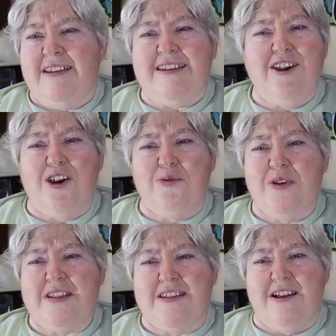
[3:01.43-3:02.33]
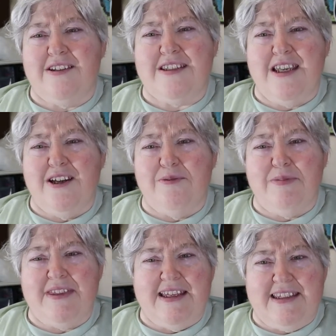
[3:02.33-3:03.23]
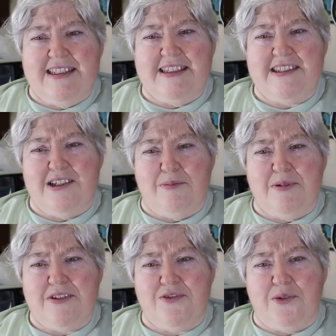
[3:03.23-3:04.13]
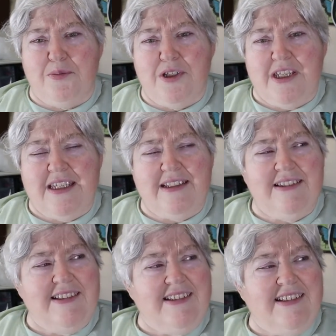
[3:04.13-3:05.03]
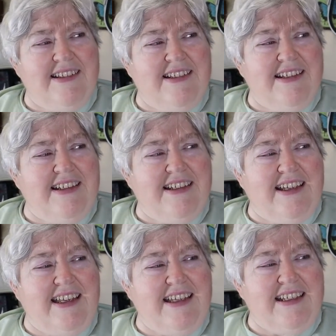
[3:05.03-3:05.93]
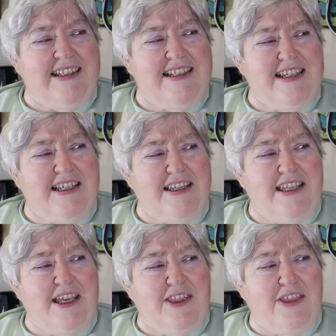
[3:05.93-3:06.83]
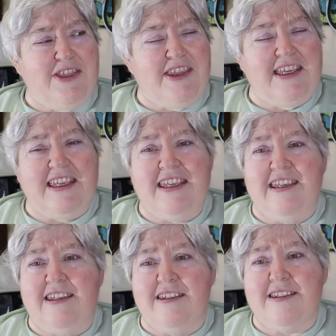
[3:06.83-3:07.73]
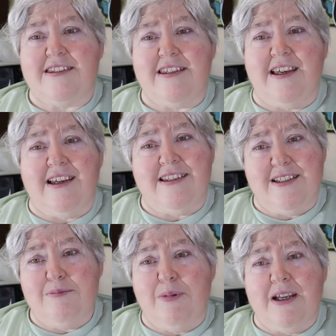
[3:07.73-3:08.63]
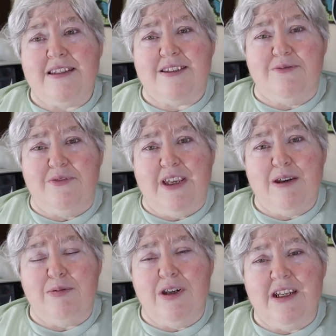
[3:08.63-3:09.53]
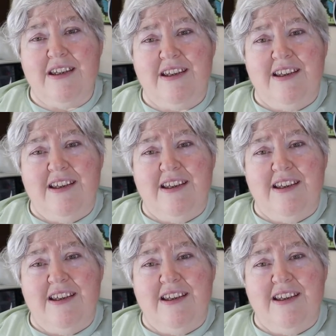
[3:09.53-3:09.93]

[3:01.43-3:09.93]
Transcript: Yarn wasn't on sale, but that didn't stop us from looking. And uh, the other thing is, I did buy some fabric.